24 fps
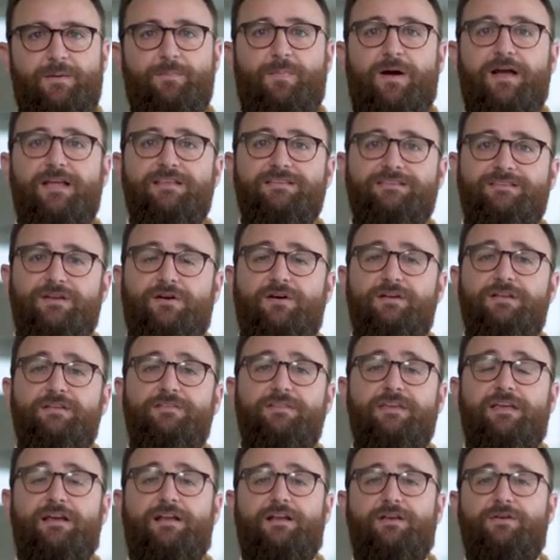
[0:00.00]
By installing
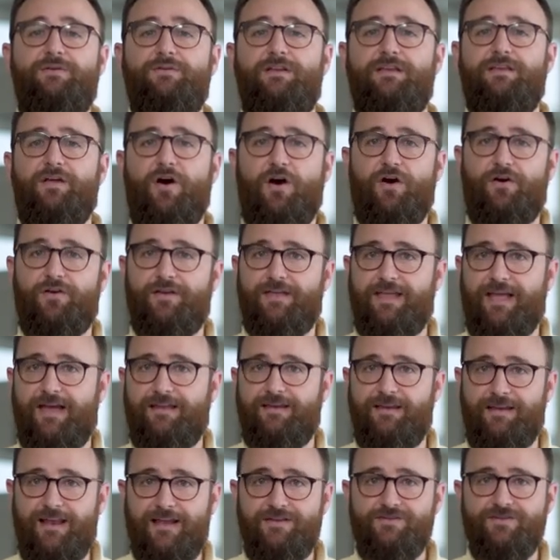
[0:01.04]
the included
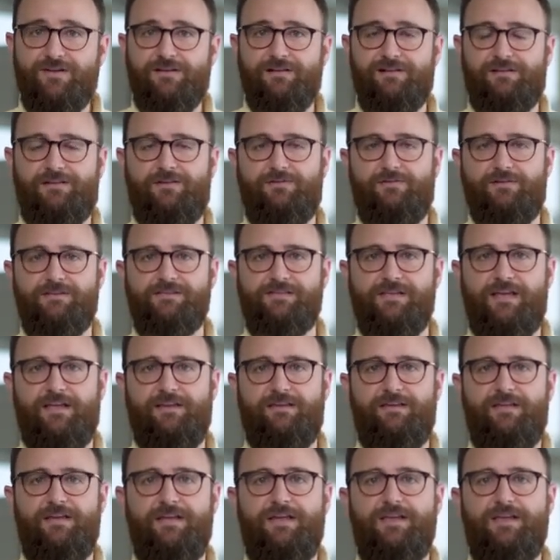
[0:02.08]
AutoCAD Electrical Toolset,